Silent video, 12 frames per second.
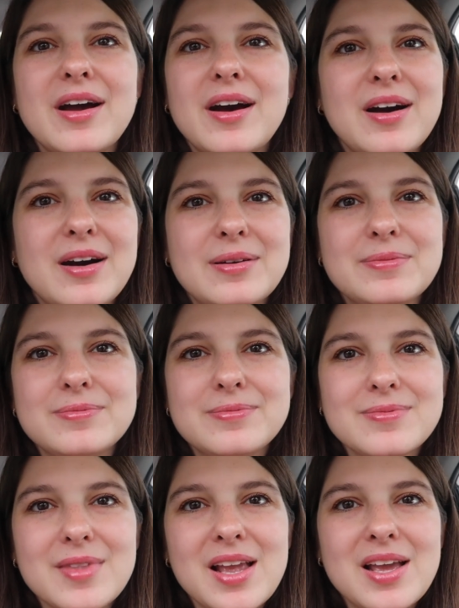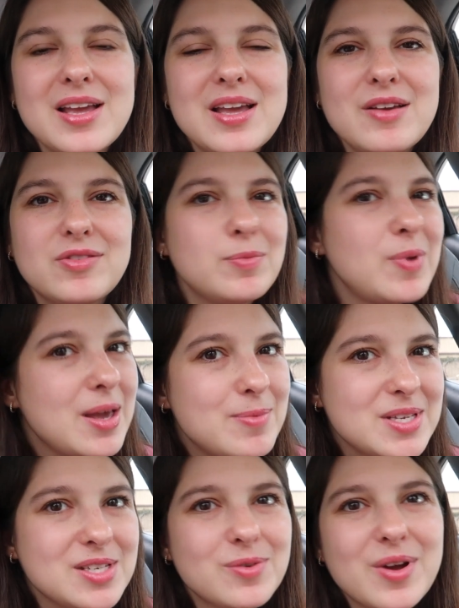Um, if the
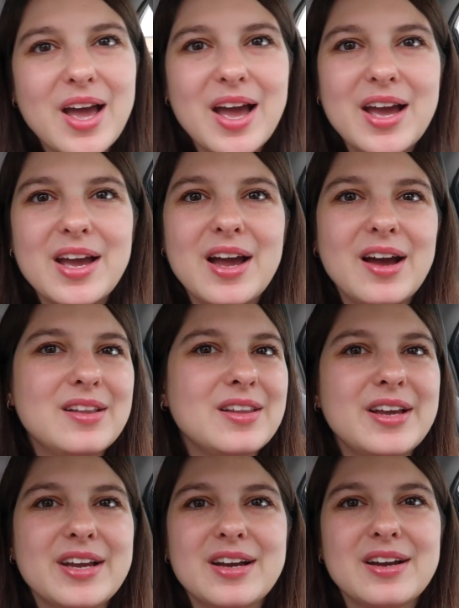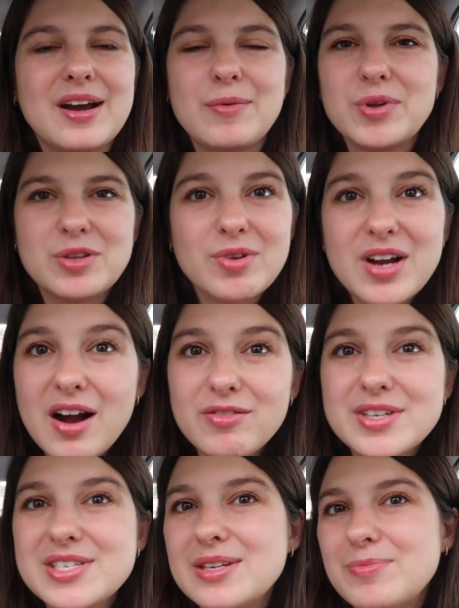baby's okay, like what the
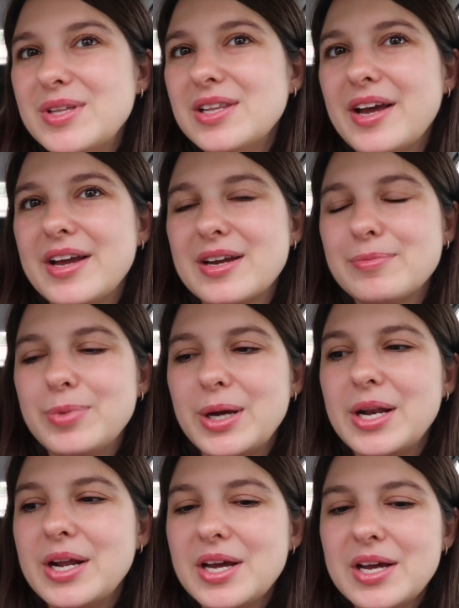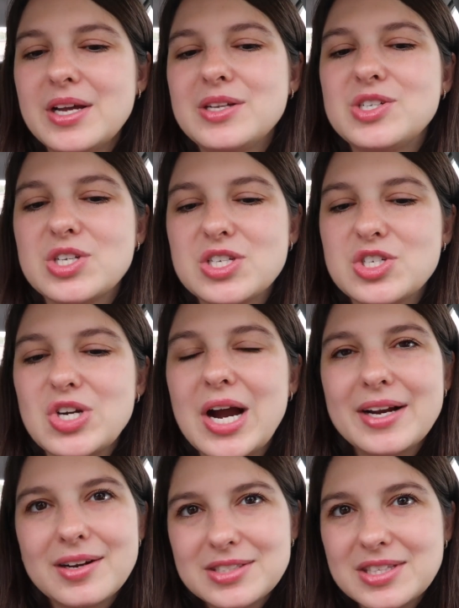recovery is going to be like. But just
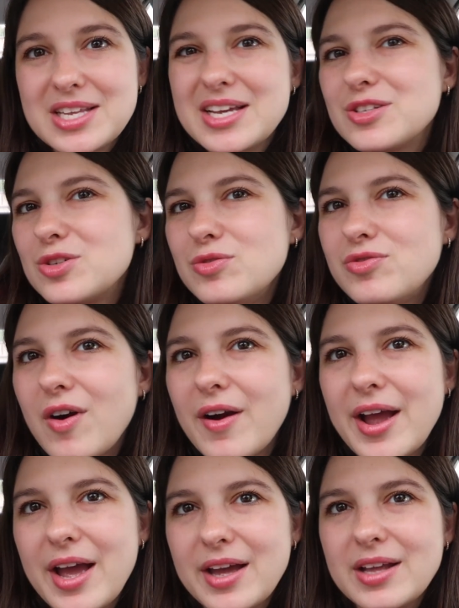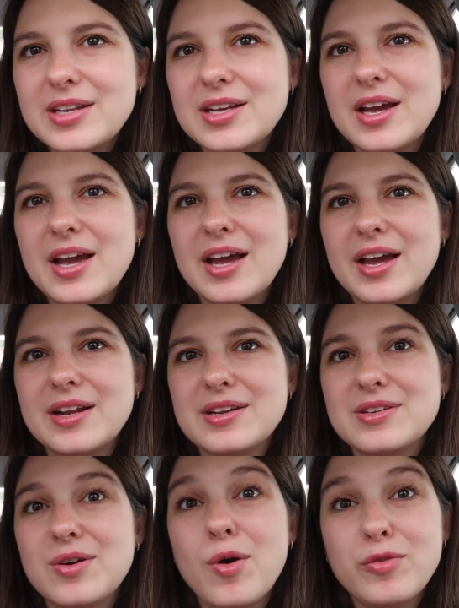try not to think too far ahead
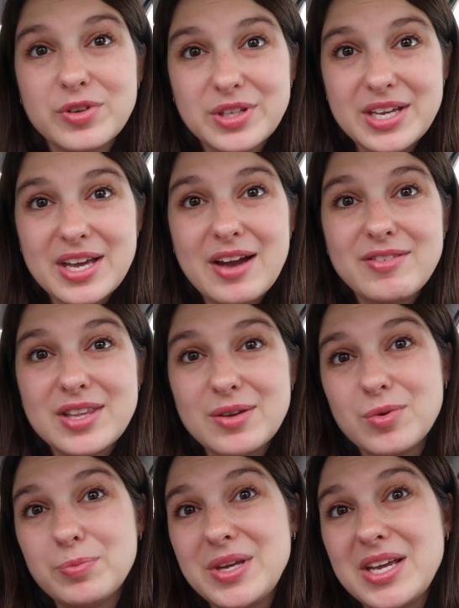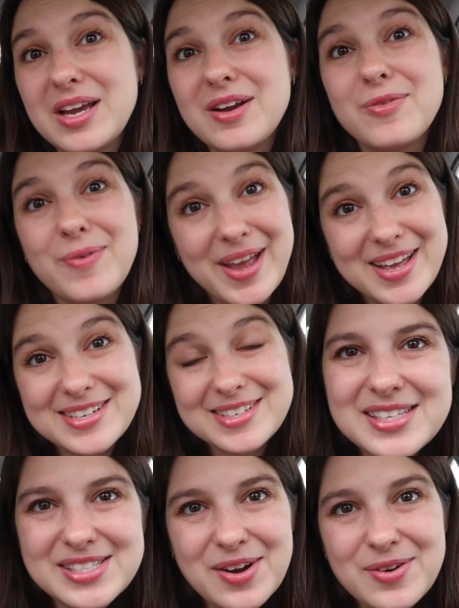and hopefully everything will be great.
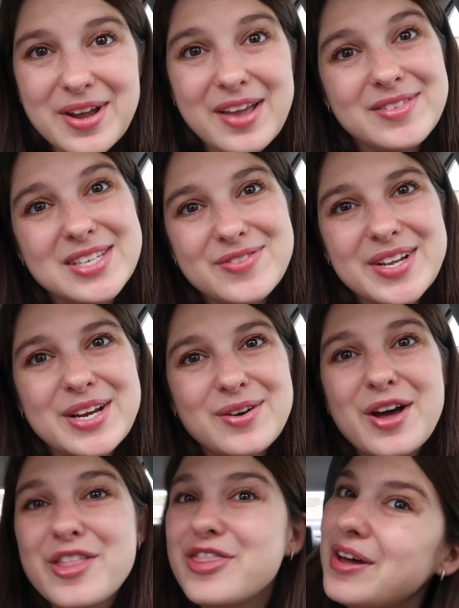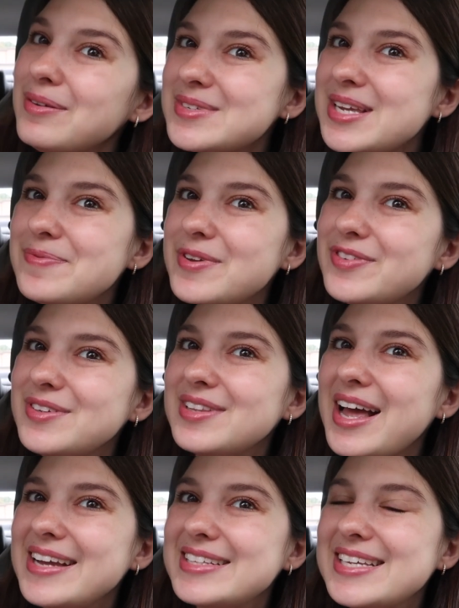So give this video a thumbs up if you
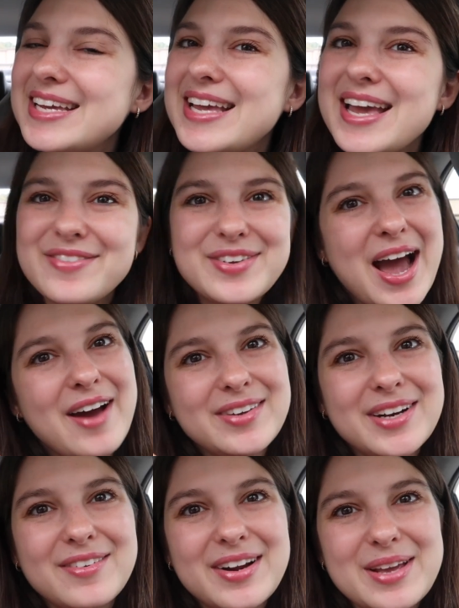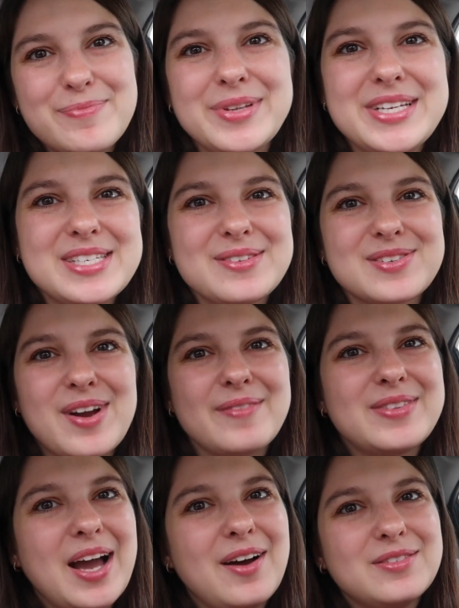liked it. If you haven't already, please
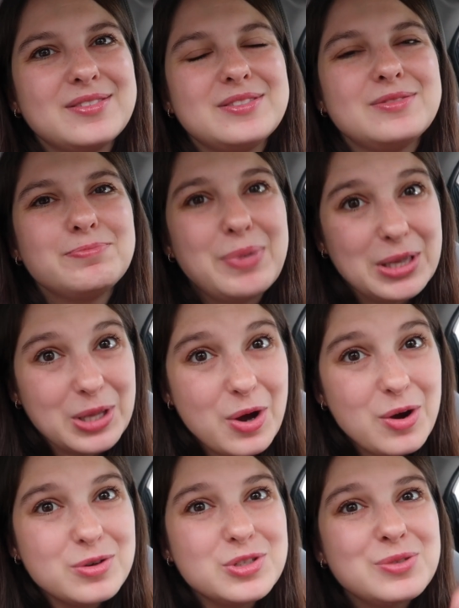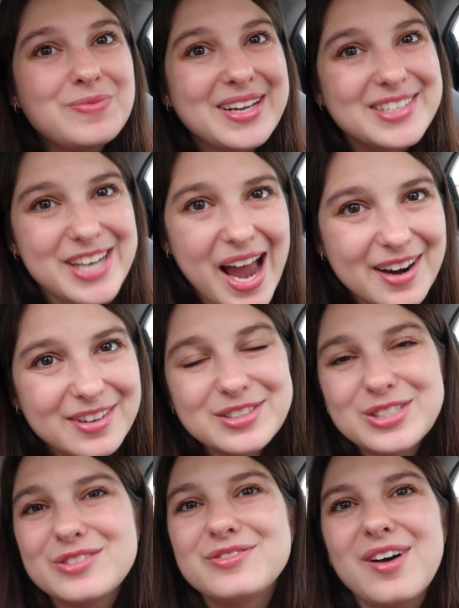subscribe down below to my channel
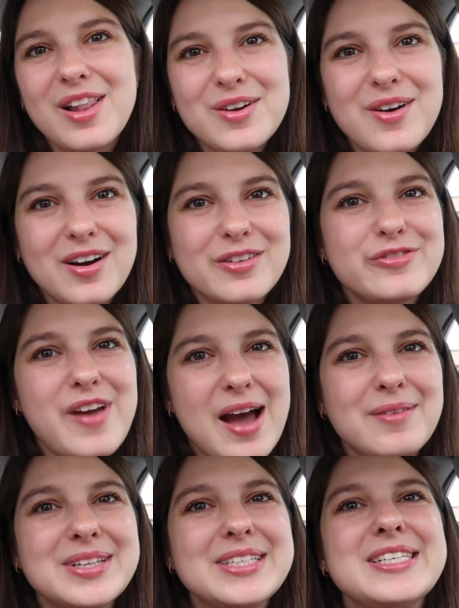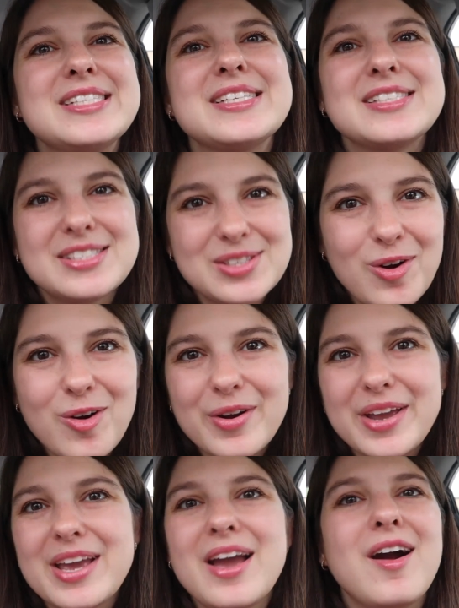to follow our family's
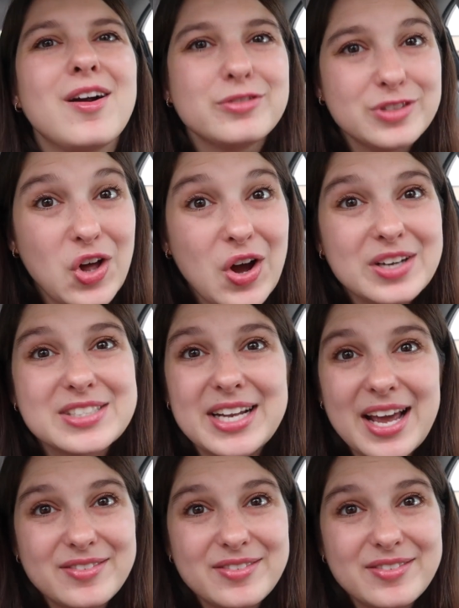story, our vlogs and